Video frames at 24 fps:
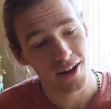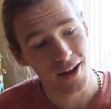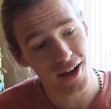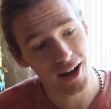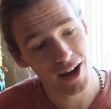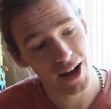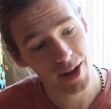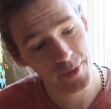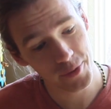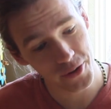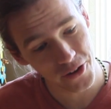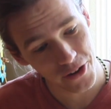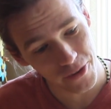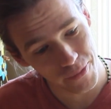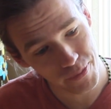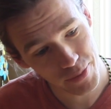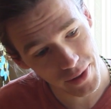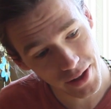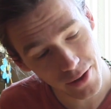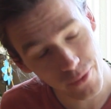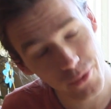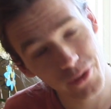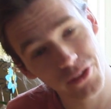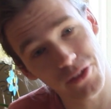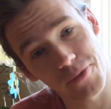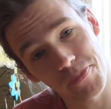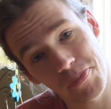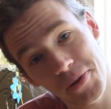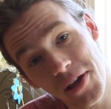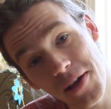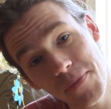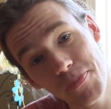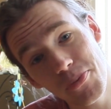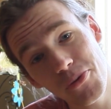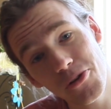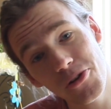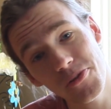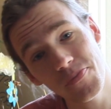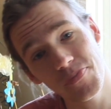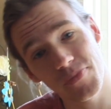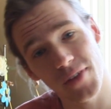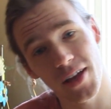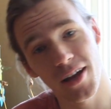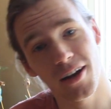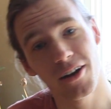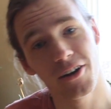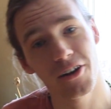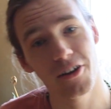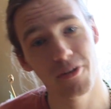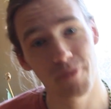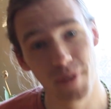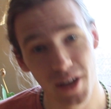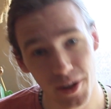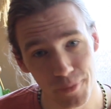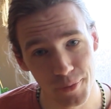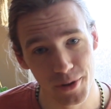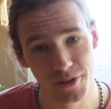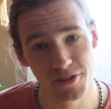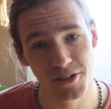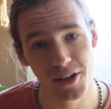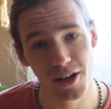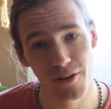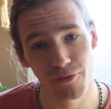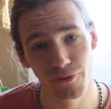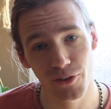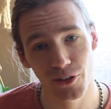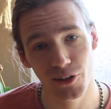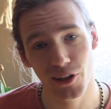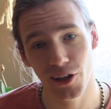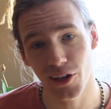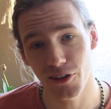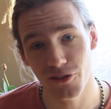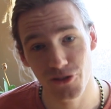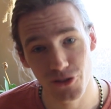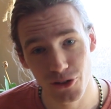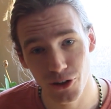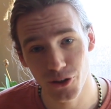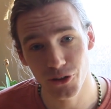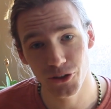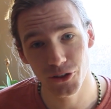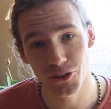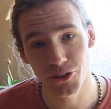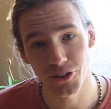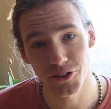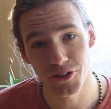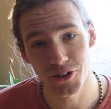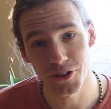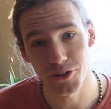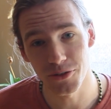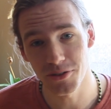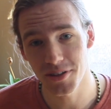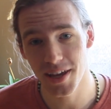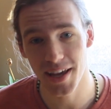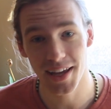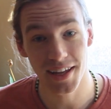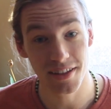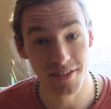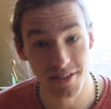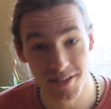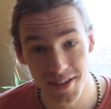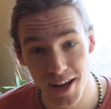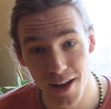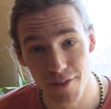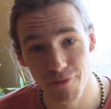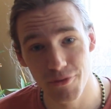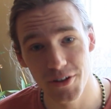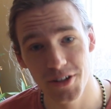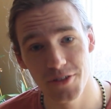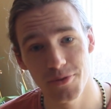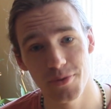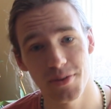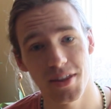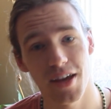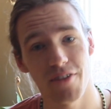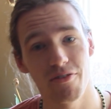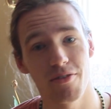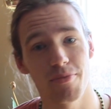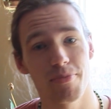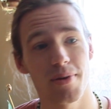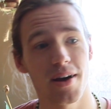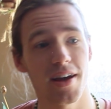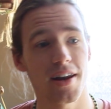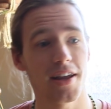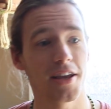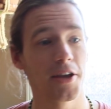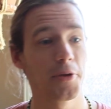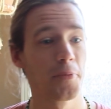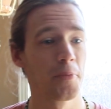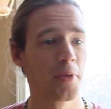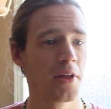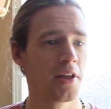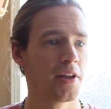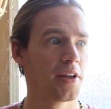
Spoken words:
I'm gonna be with the people, and I'm gonna make myself look like a social dude, taking selfies with everybody.